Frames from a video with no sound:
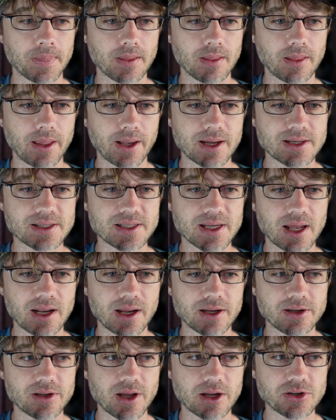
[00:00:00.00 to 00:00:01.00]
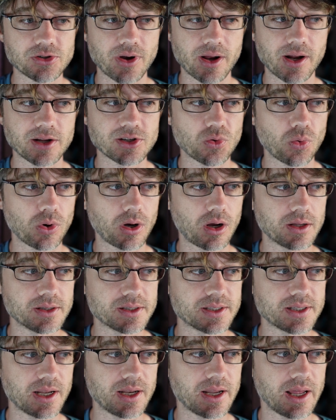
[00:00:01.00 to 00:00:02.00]
Like I said, I try not to work on
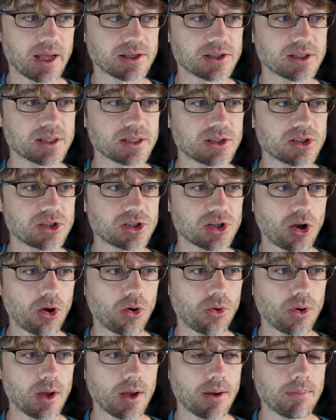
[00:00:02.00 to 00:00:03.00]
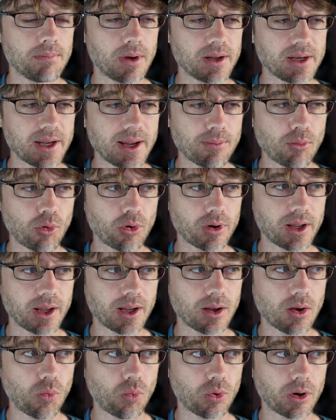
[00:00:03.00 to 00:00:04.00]
Sundays. So Monday
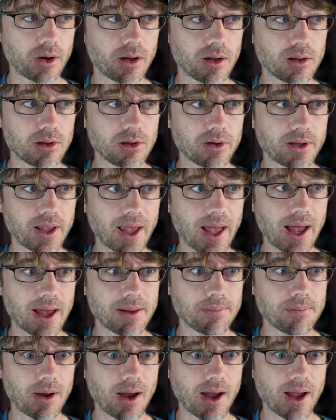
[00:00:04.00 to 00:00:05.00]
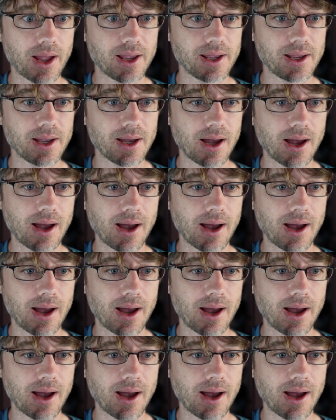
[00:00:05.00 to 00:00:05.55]
morning, we're going to look at my,